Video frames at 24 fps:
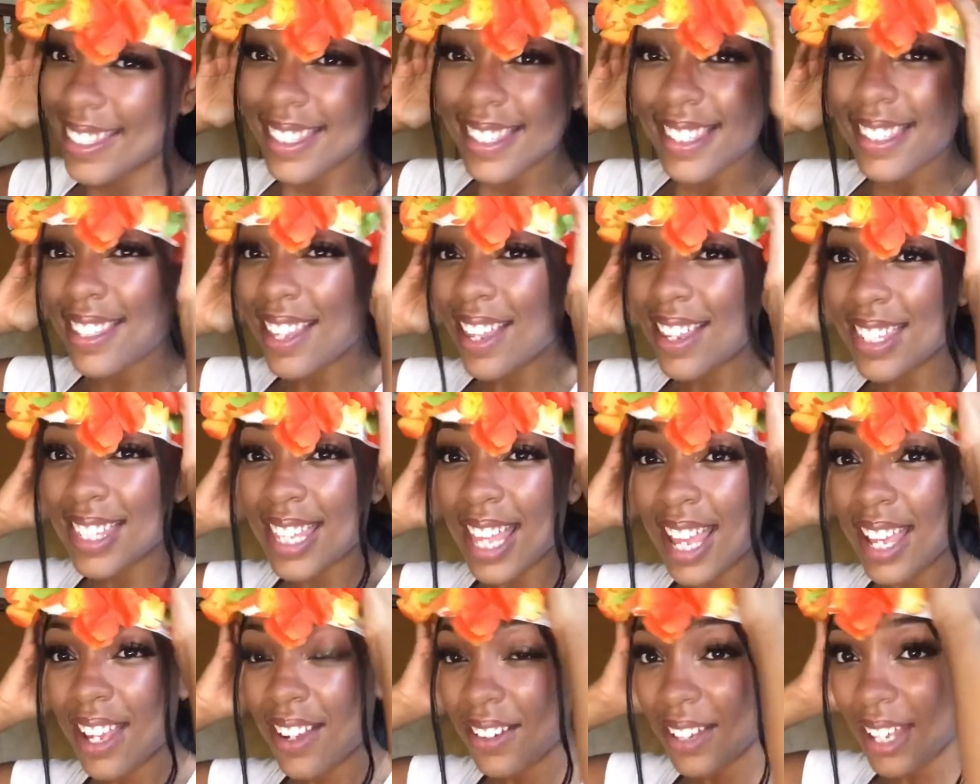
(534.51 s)
So I was
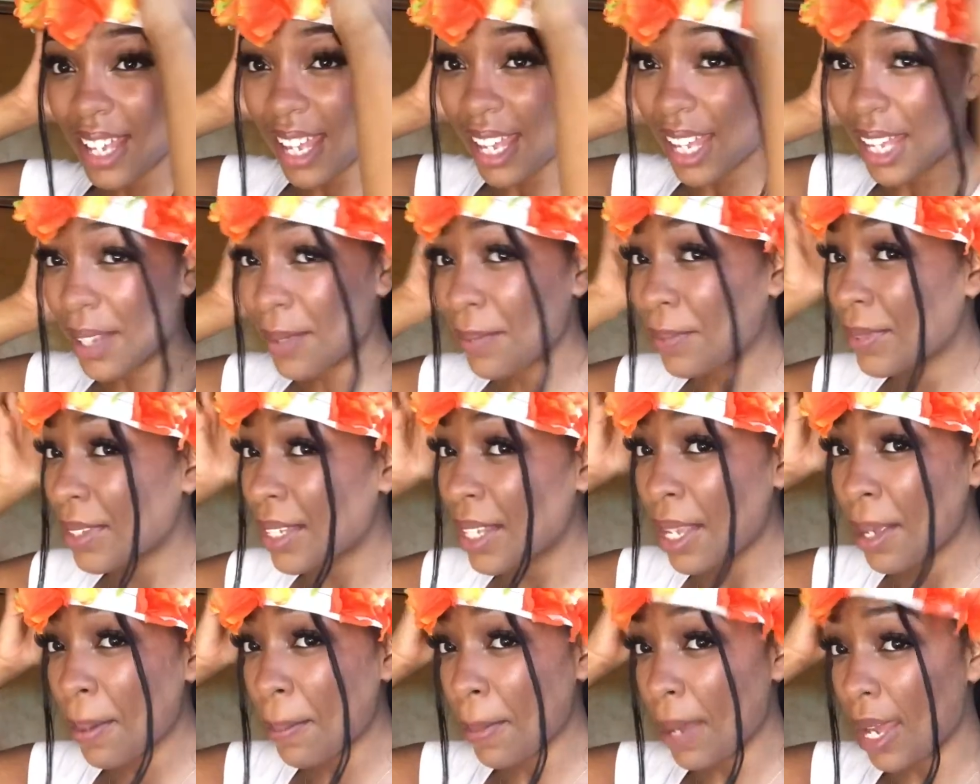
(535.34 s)
like, okay,
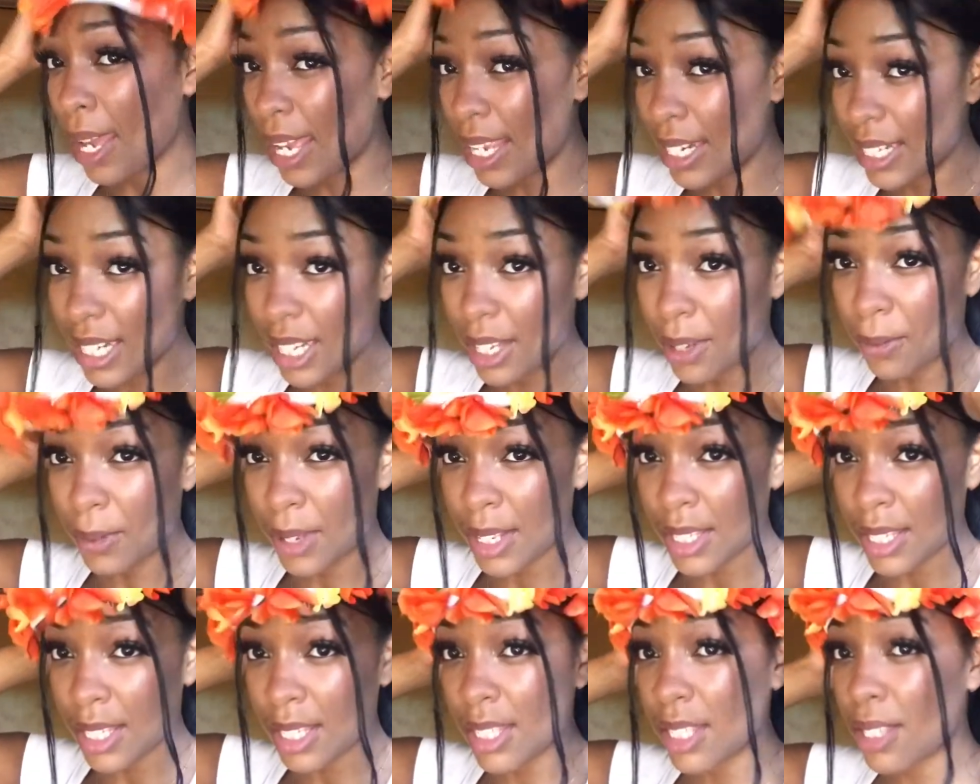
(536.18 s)
my idea
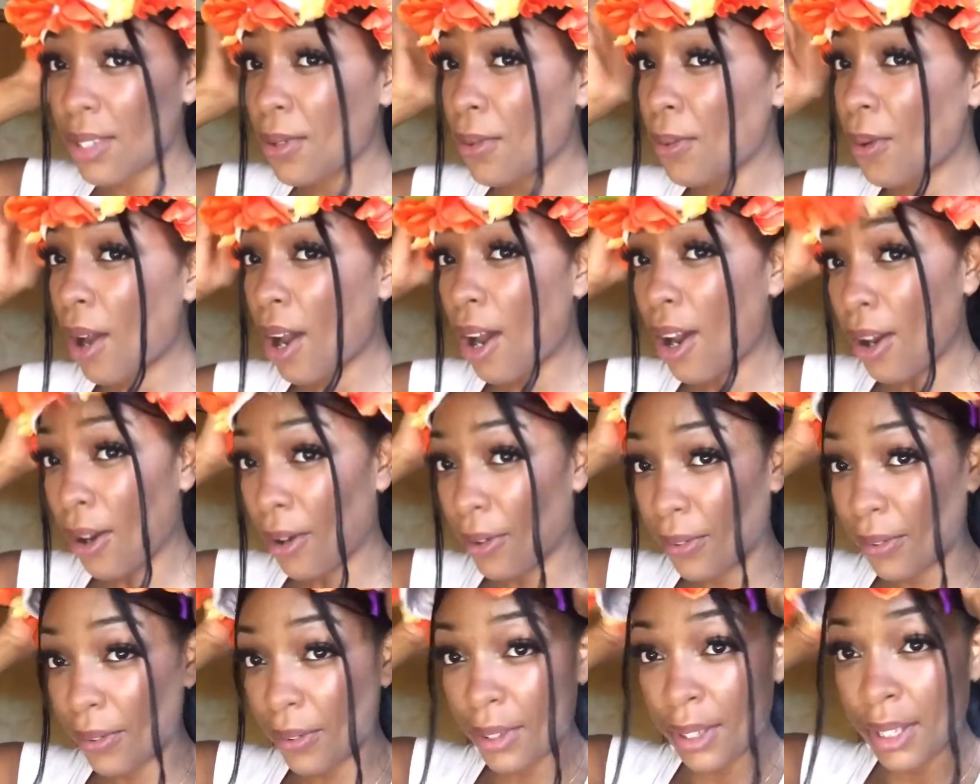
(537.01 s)
wasn't too off.
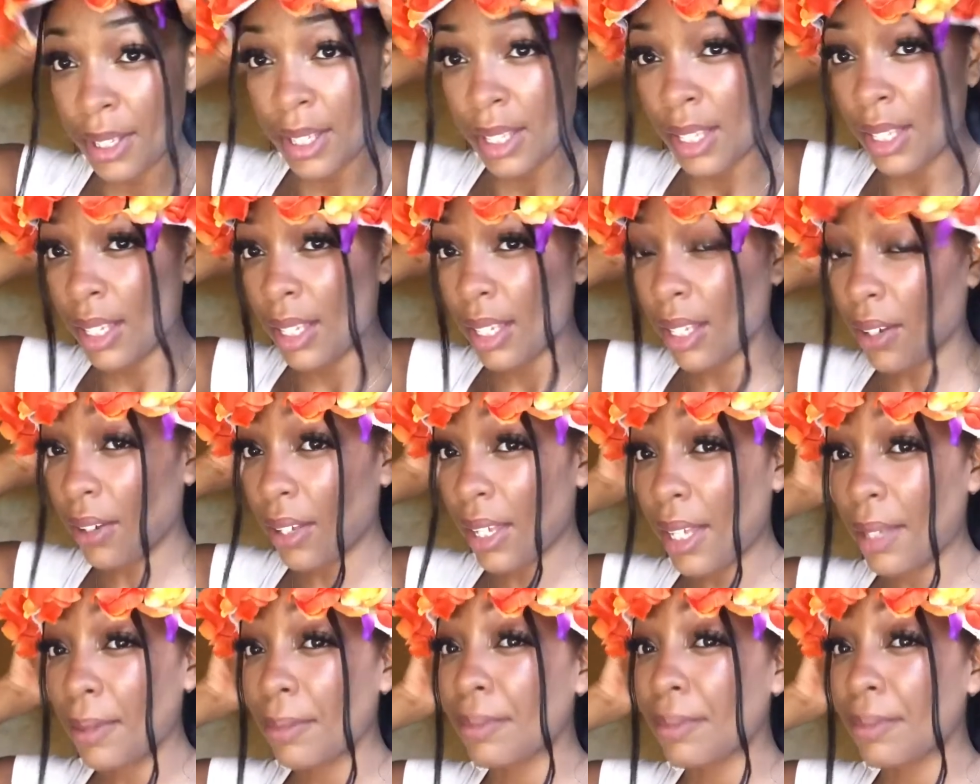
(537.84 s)
Okay,